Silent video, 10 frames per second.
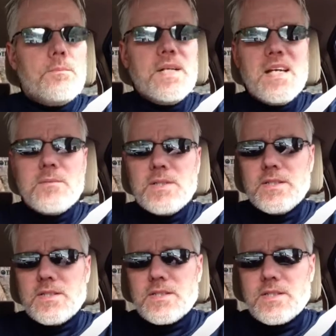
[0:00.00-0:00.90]
Been out in the
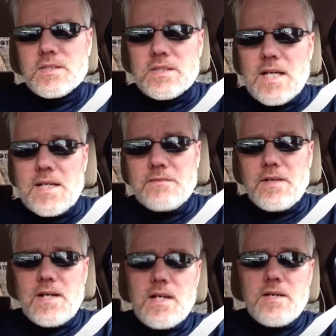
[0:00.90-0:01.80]
military since
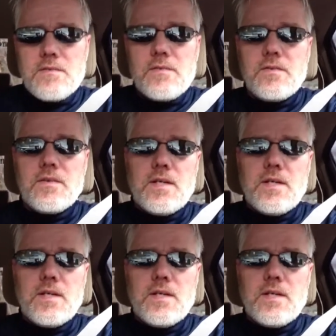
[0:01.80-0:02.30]
'95.